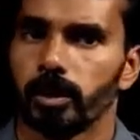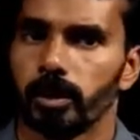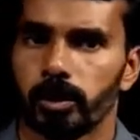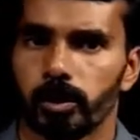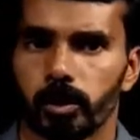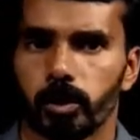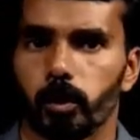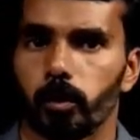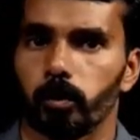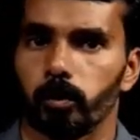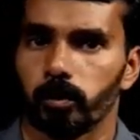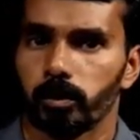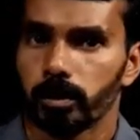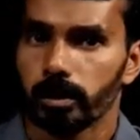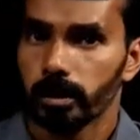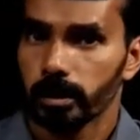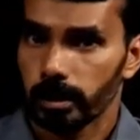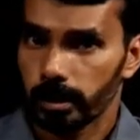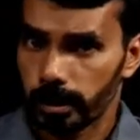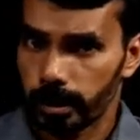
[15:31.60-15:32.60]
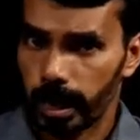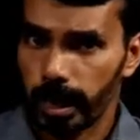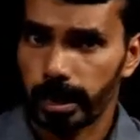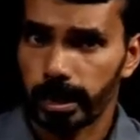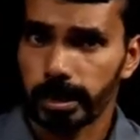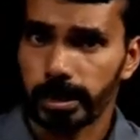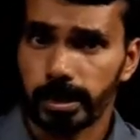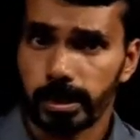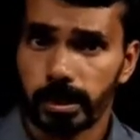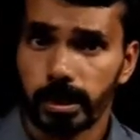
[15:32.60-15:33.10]
No. That
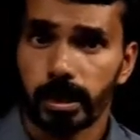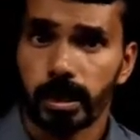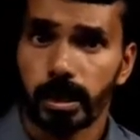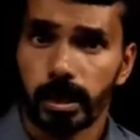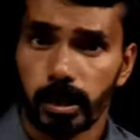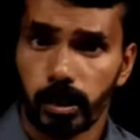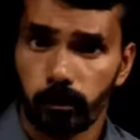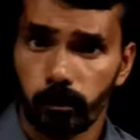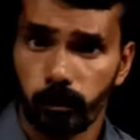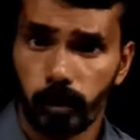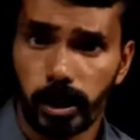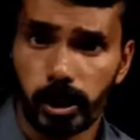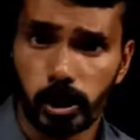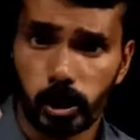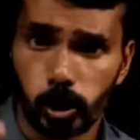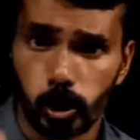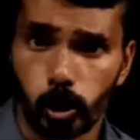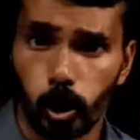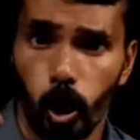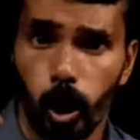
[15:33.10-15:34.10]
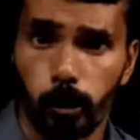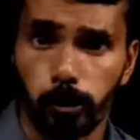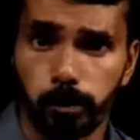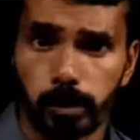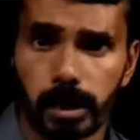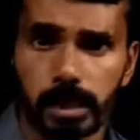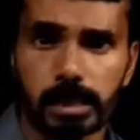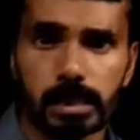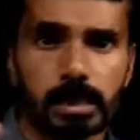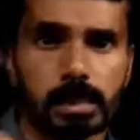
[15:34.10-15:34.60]
is, we
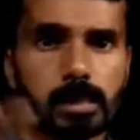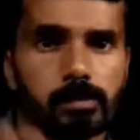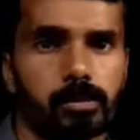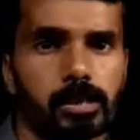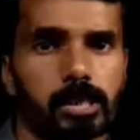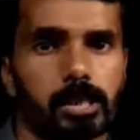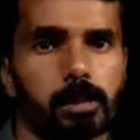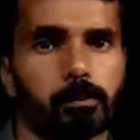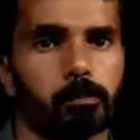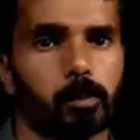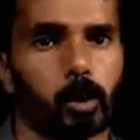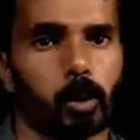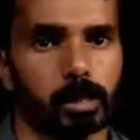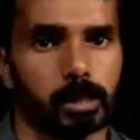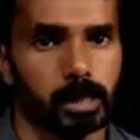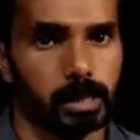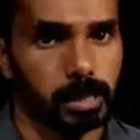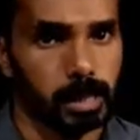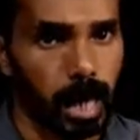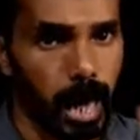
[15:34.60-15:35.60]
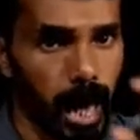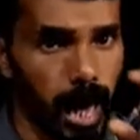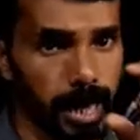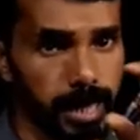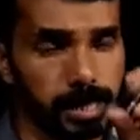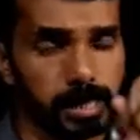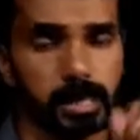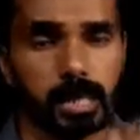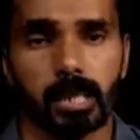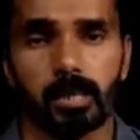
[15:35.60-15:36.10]
stop this division process.
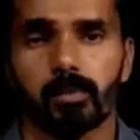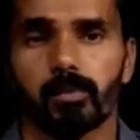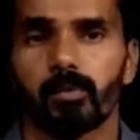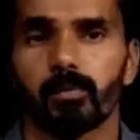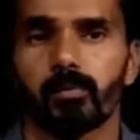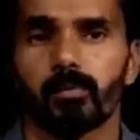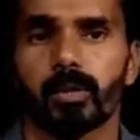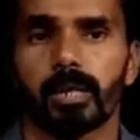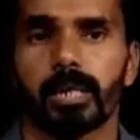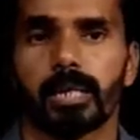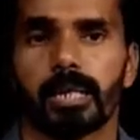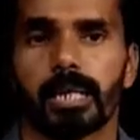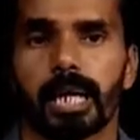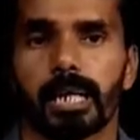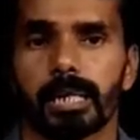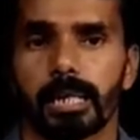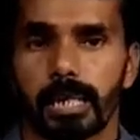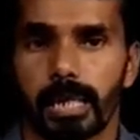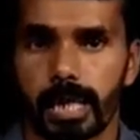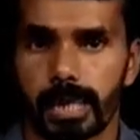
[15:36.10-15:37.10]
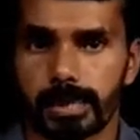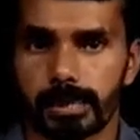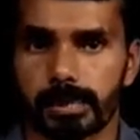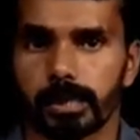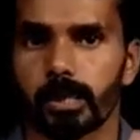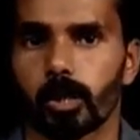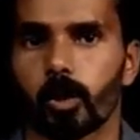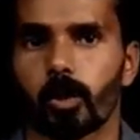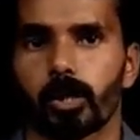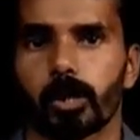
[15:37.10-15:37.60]
Either we get a
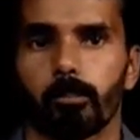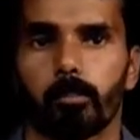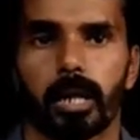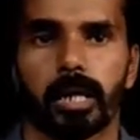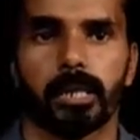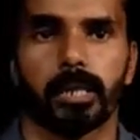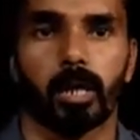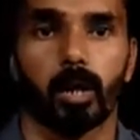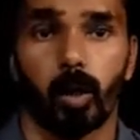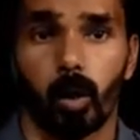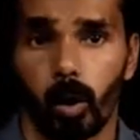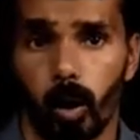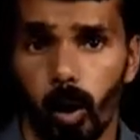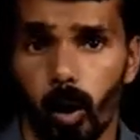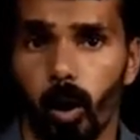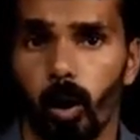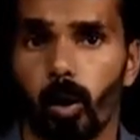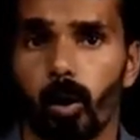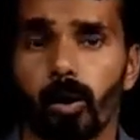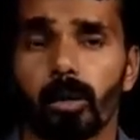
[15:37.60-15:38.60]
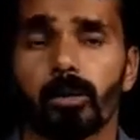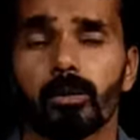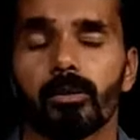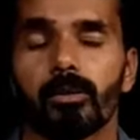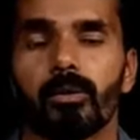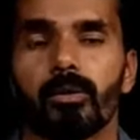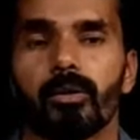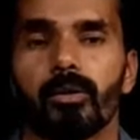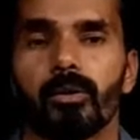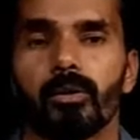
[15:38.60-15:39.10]
0 remainder or
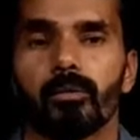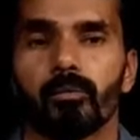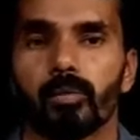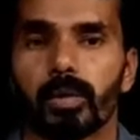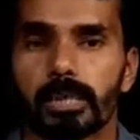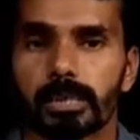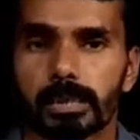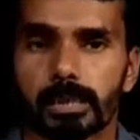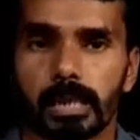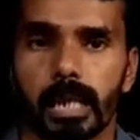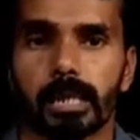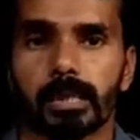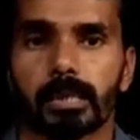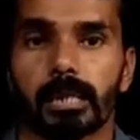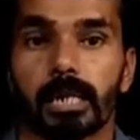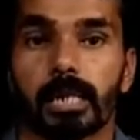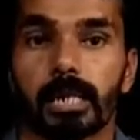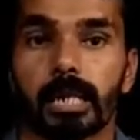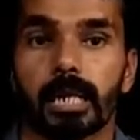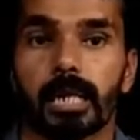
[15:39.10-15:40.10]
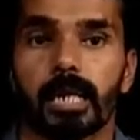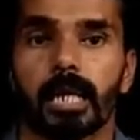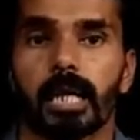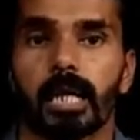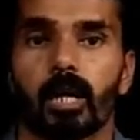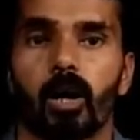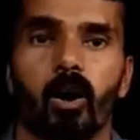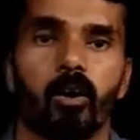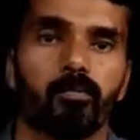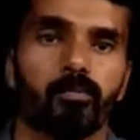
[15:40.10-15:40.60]
we check the
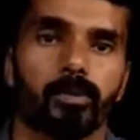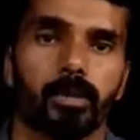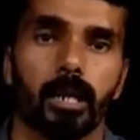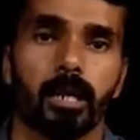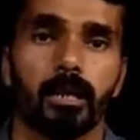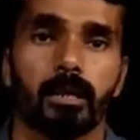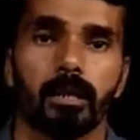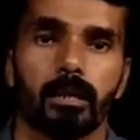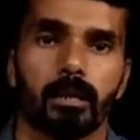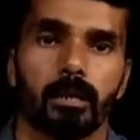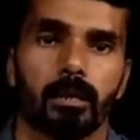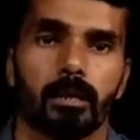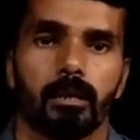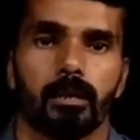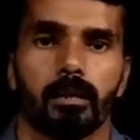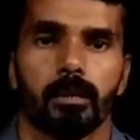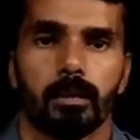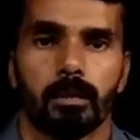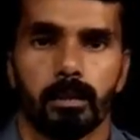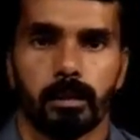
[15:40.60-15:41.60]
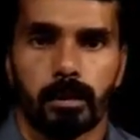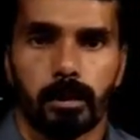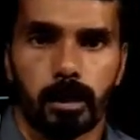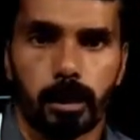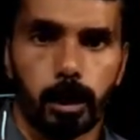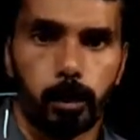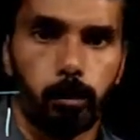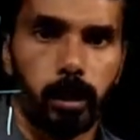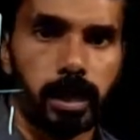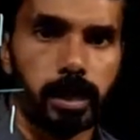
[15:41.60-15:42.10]
degree of the
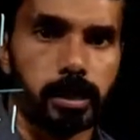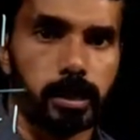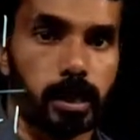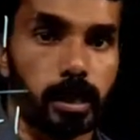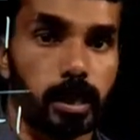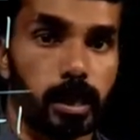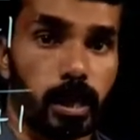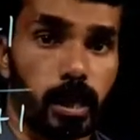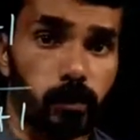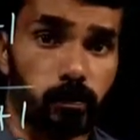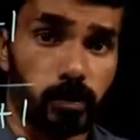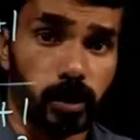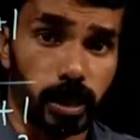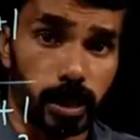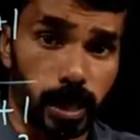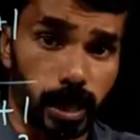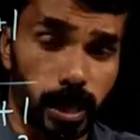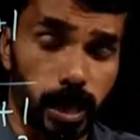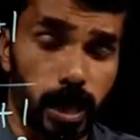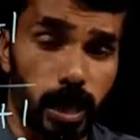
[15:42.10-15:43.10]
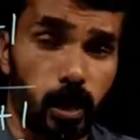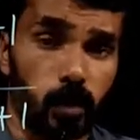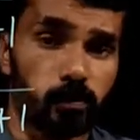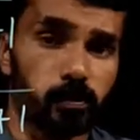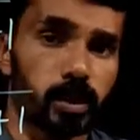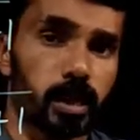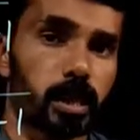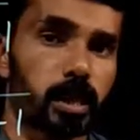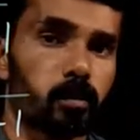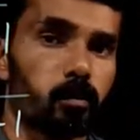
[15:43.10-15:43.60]
remainder. If the degree of the